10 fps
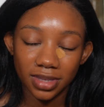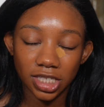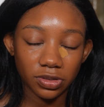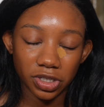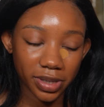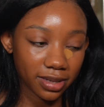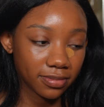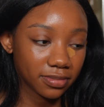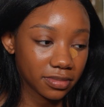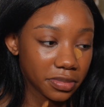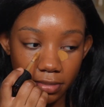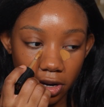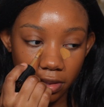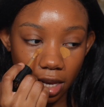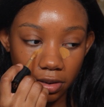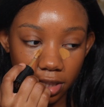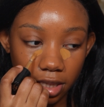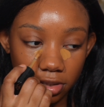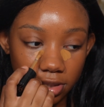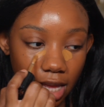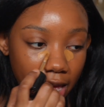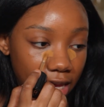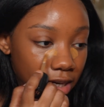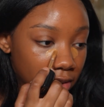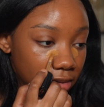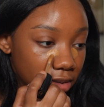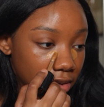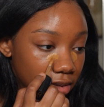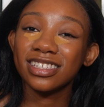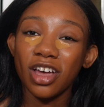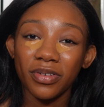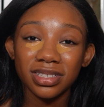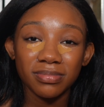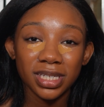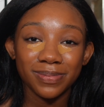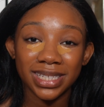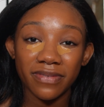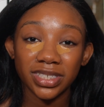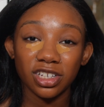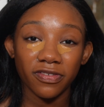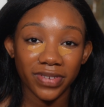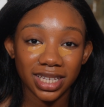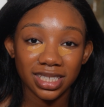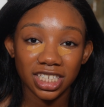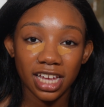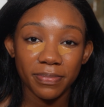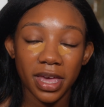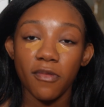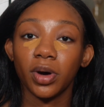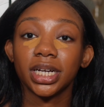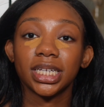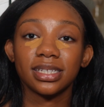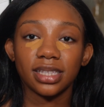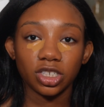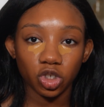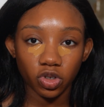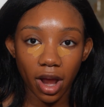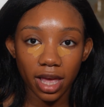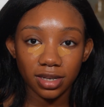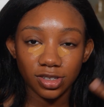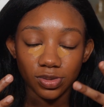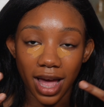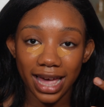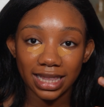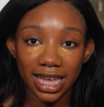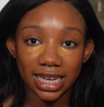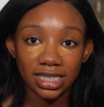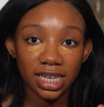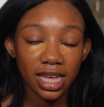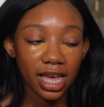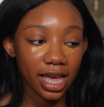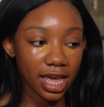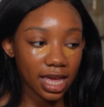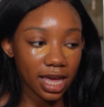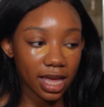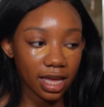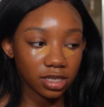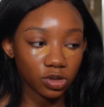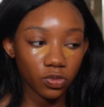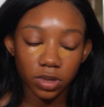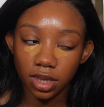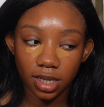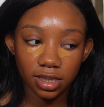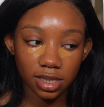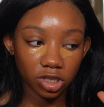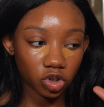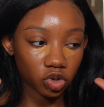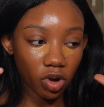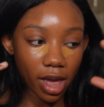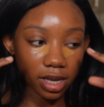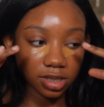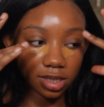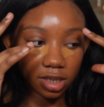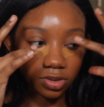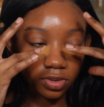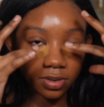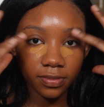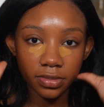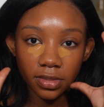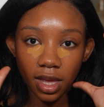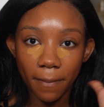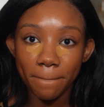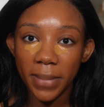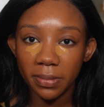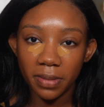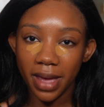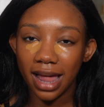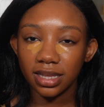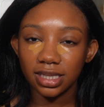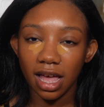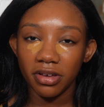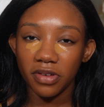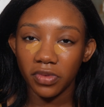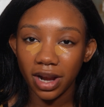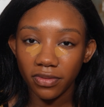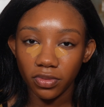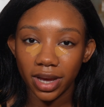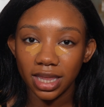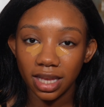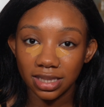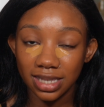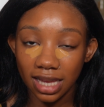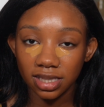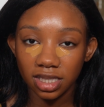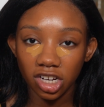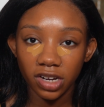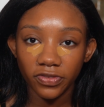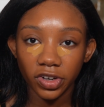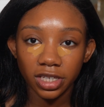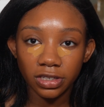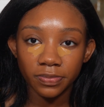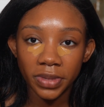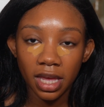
Don't do it. Mirror that on the other side. It's going to be specific to your face shape and what it is that you're trying to highlight and the things that you're trying to maybe balance out in whatever way that's necessary for you.